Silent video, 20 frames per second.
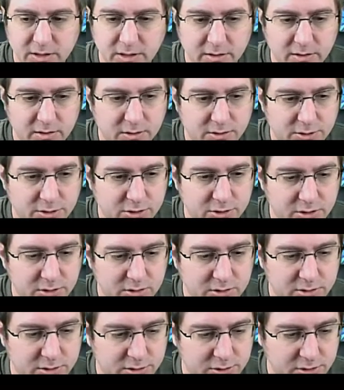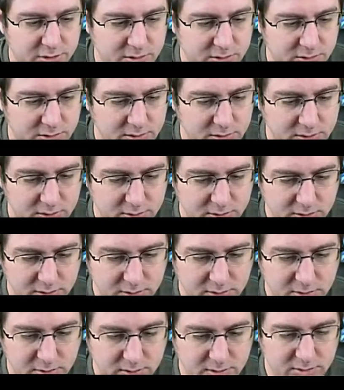at the church.
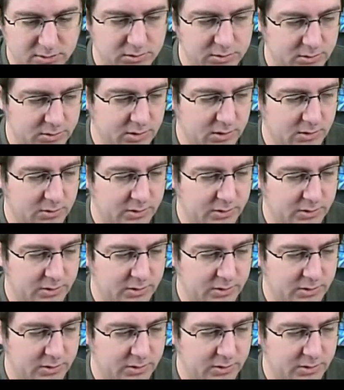Oh,